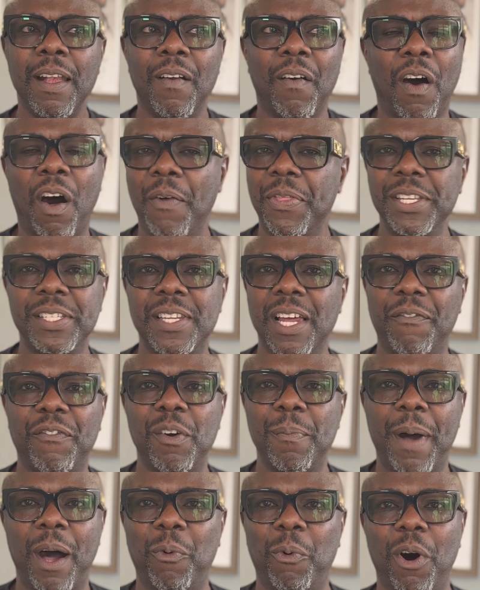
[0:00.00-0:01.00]
all this stuff
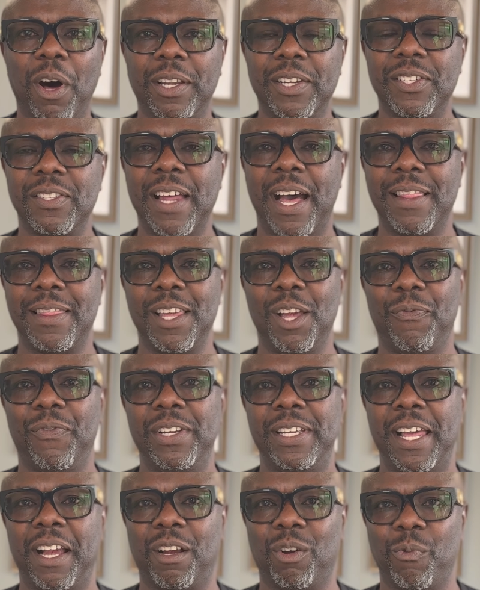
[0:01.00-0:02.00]
on my wall is not there for
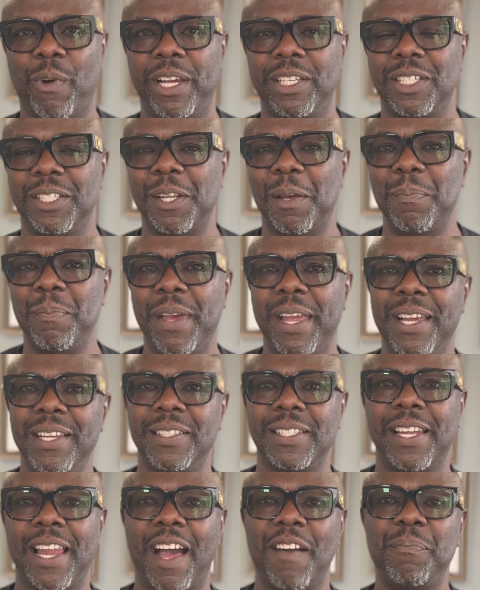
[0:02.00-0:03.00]
decorations. It means
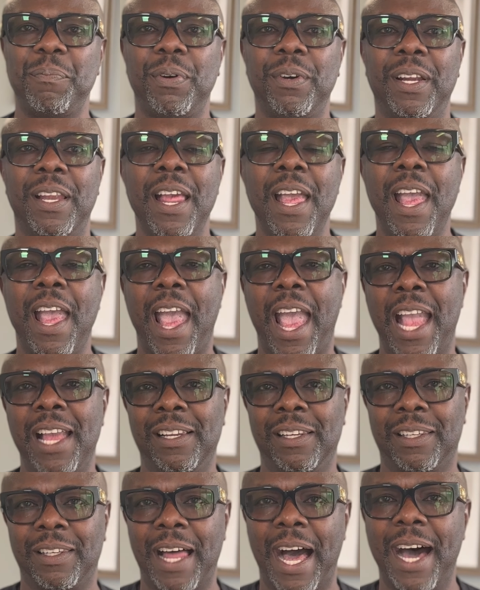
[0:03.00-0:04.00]
that I put a
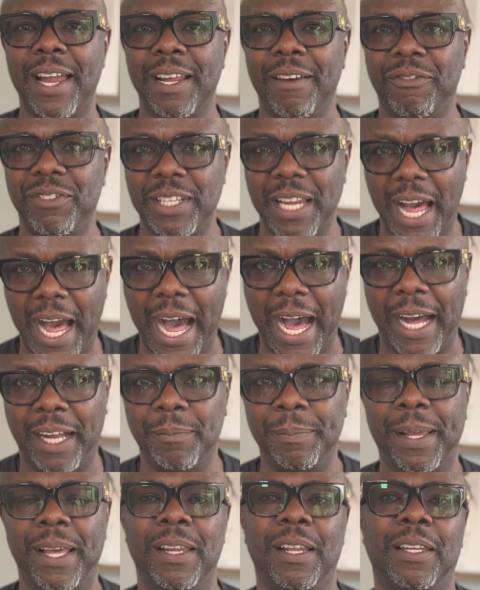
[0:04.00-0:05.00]
lot of
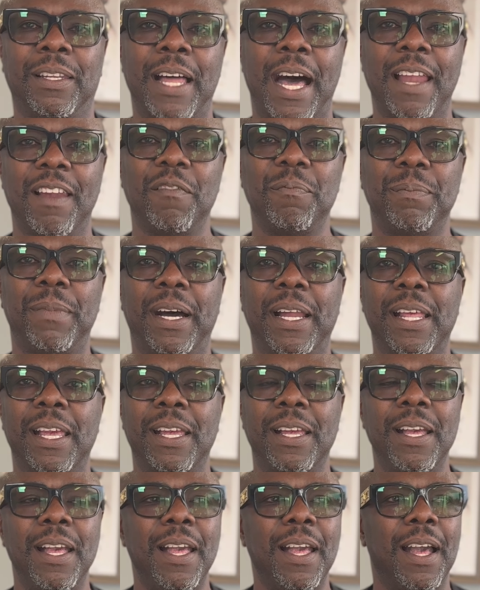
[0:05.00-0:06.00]
time and a lot of
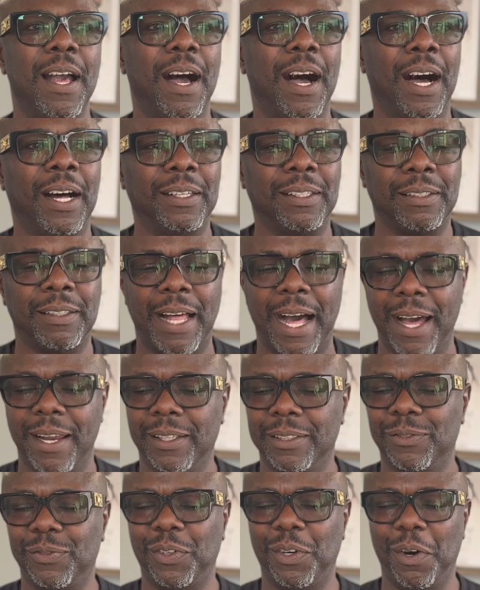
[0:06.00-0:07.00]
money, a lot
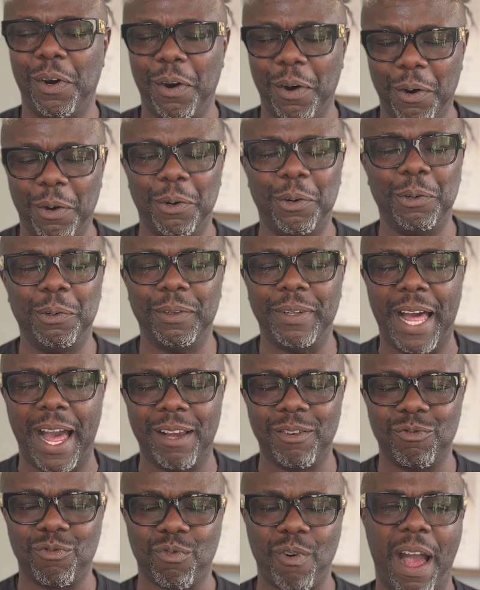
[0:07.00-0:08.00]
of whole
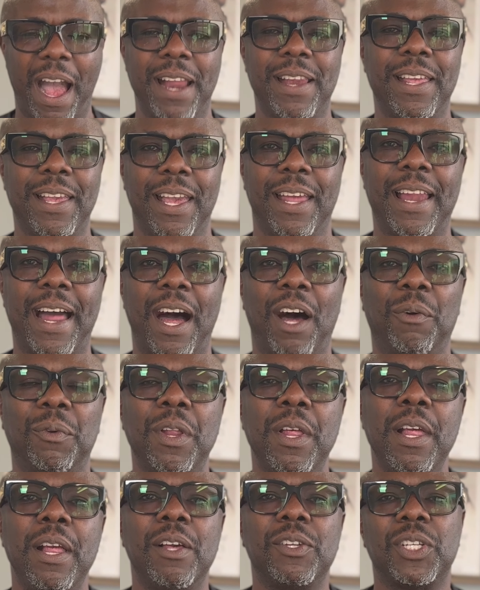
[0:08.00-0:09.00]
lot grinding it out
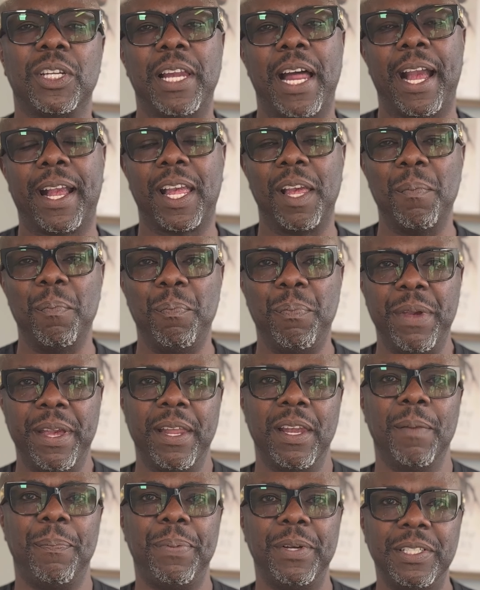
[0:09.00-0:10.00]
so that I can be
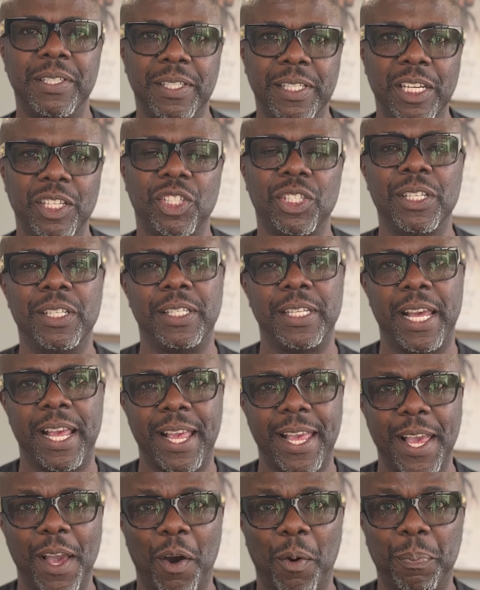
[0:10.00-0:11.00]
in a position to
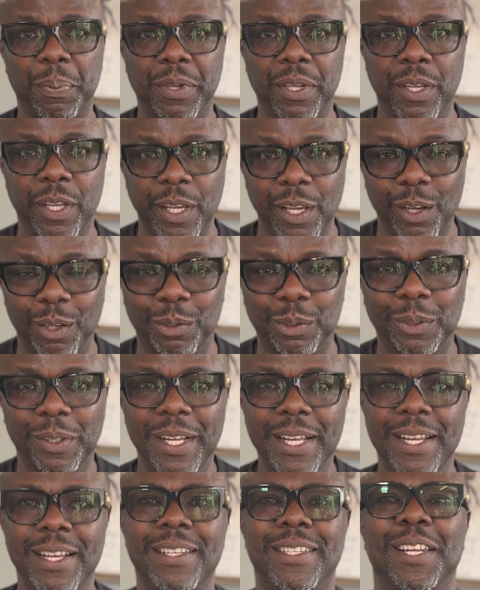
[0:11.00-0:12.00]
help you
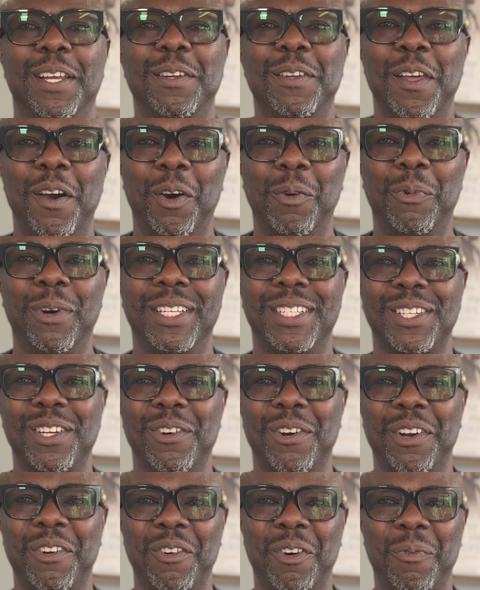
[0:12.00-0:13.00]
to know what's
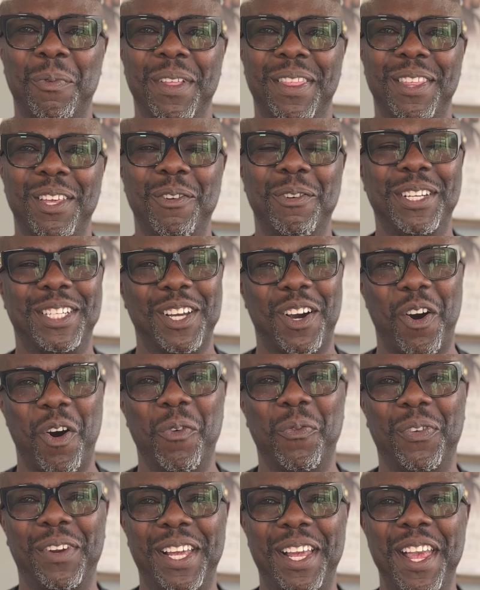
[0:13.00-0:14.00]
going on with you and to
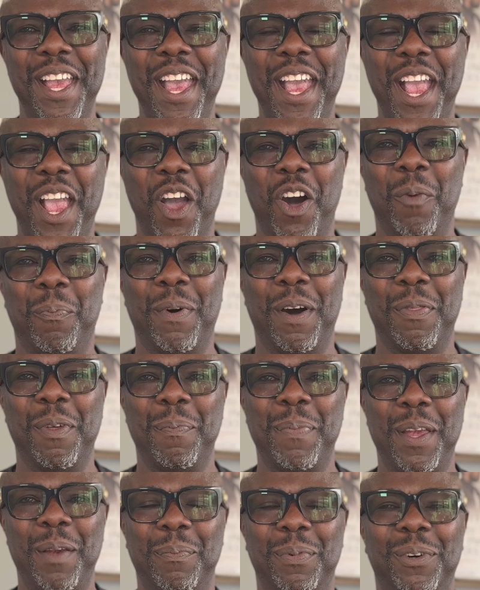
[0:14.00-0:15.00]
hopefully help other
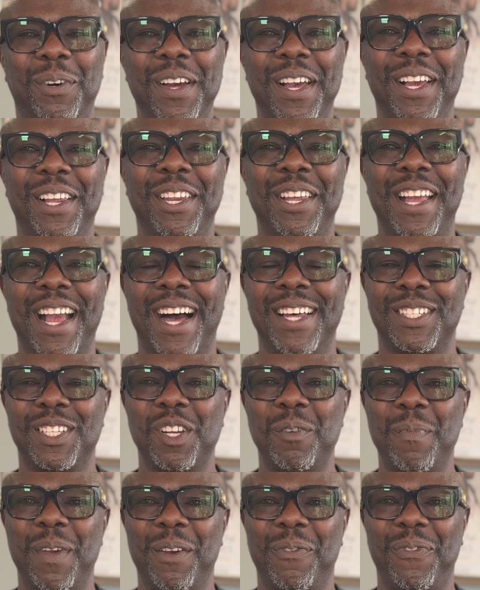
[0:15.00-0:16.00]
people. You guys
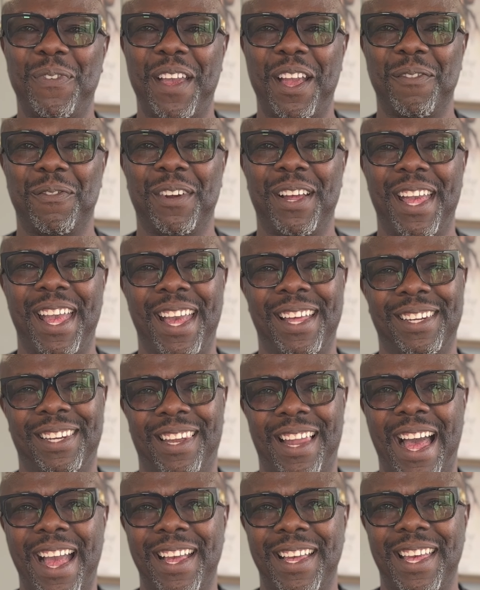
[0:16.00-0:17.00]
do me a favor and
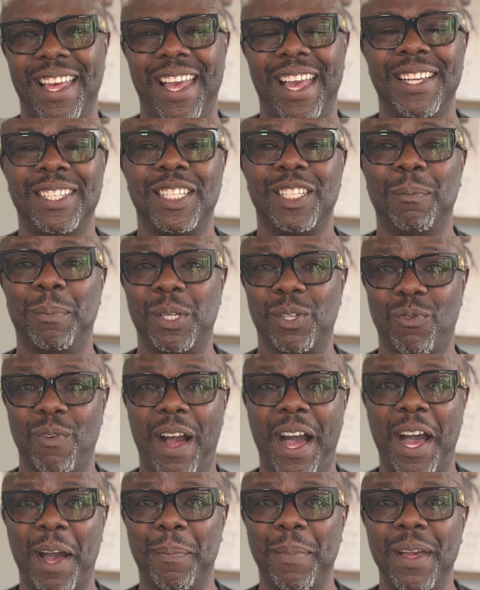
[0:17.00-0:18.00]
like and
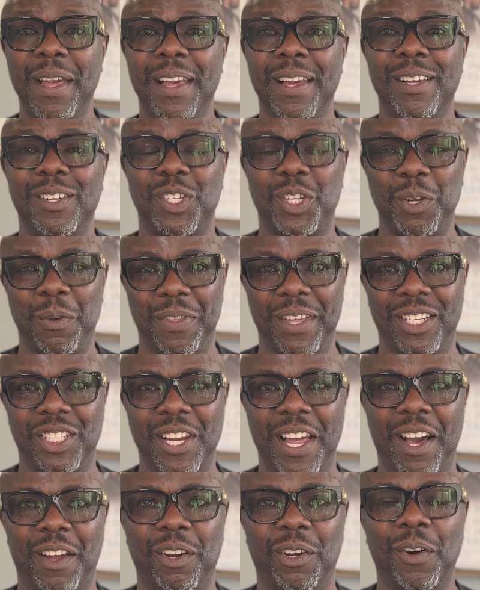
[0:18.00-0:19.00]
subscribe to the
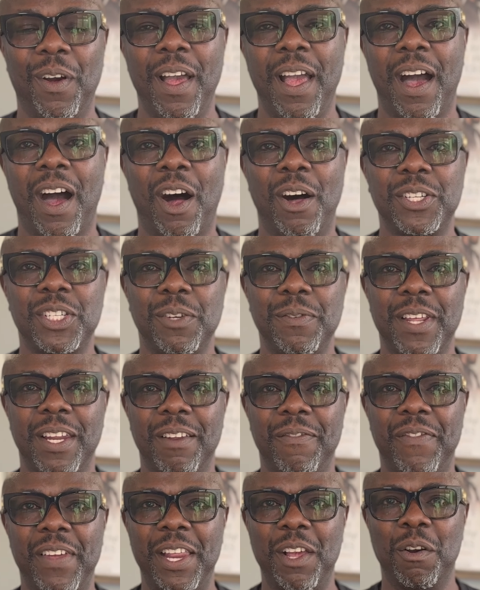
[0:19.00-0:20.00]
channel. I also did
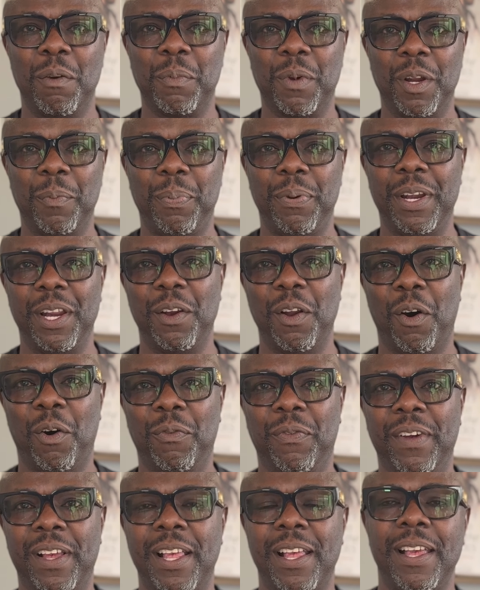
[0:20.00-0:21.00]
a video, I'm going to put it
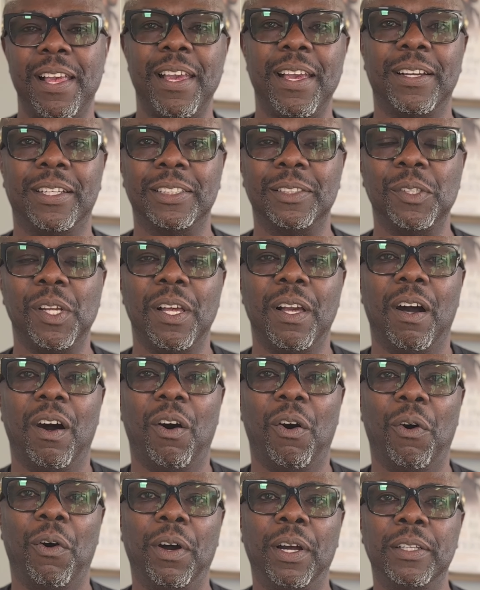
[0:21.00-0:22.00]
over here,
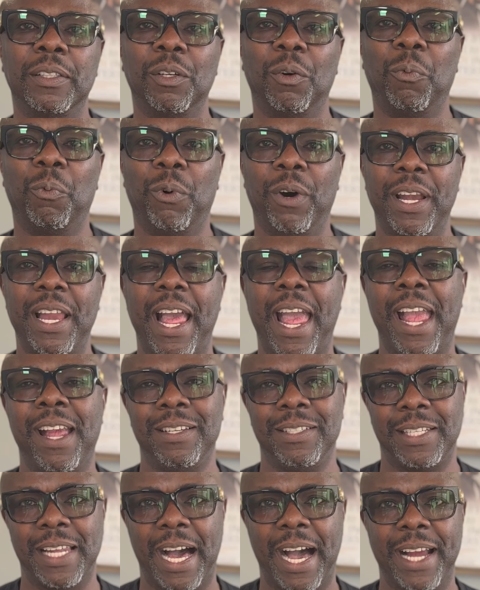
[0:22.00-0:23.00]
on what
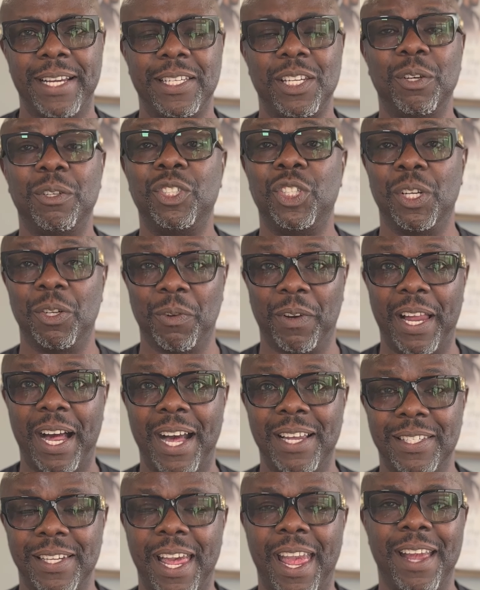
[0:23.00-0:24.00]
anxiety or
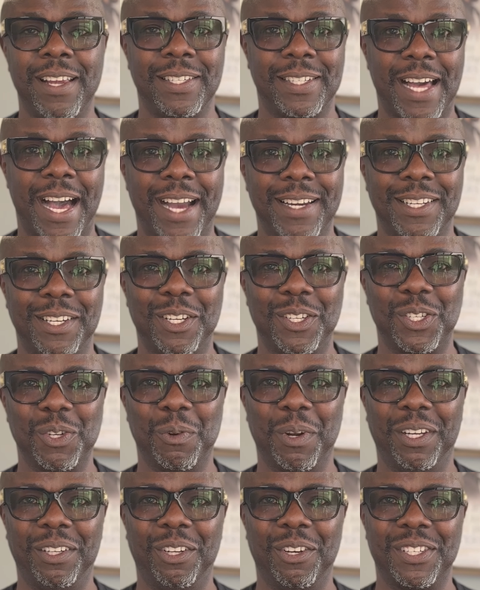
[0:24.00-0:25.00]
generalized anxiety
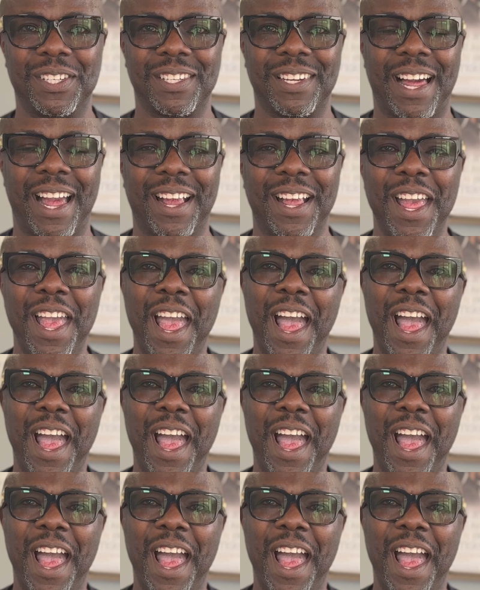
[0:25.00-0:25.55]
disorder looks like.